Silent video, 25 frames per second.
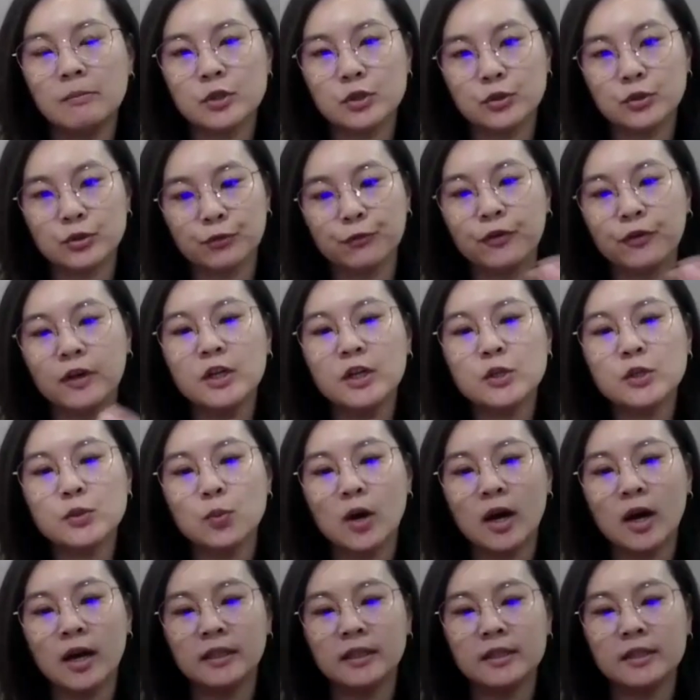So the first
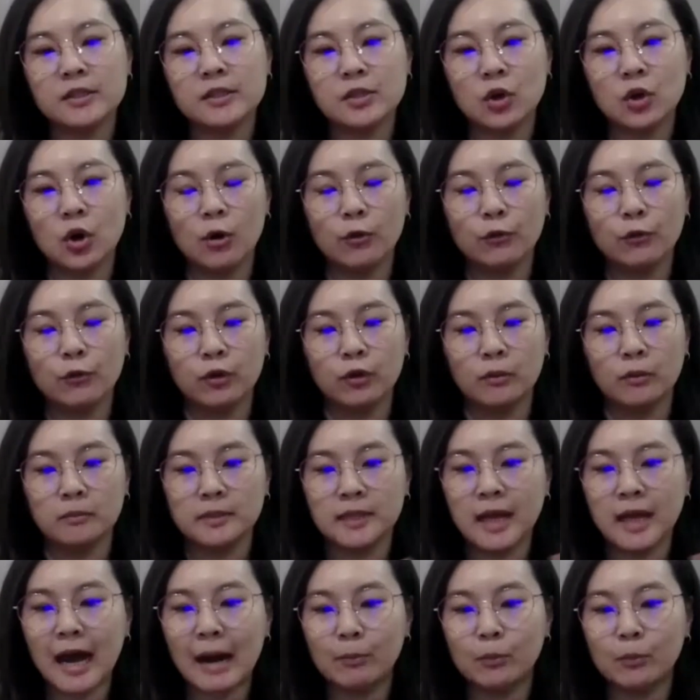one is called
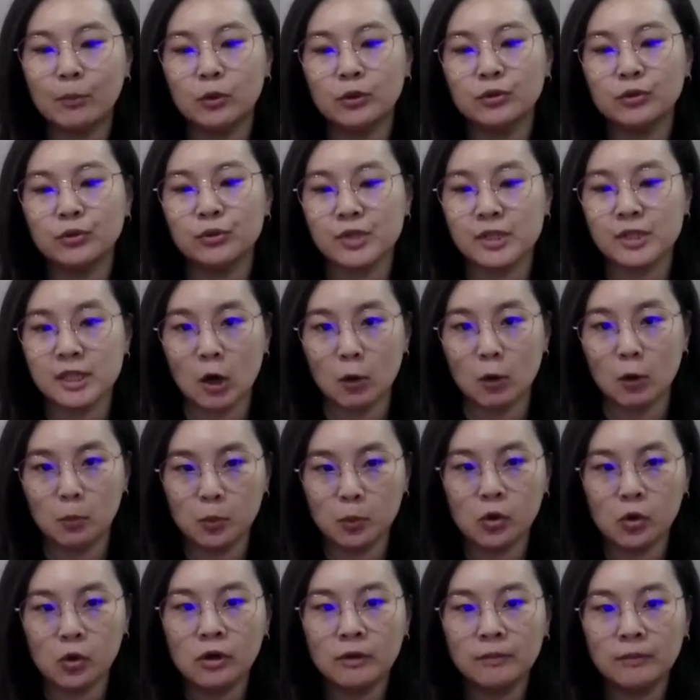From Da Bo to
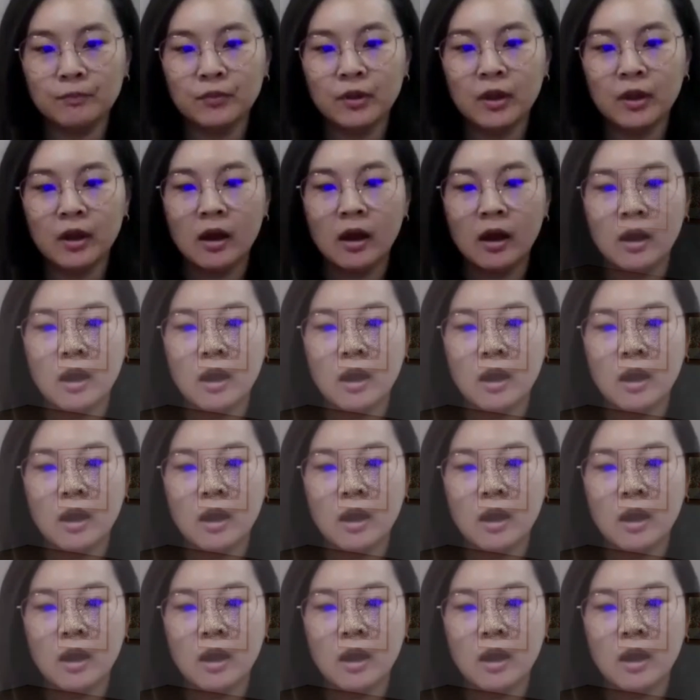Xiao Bo.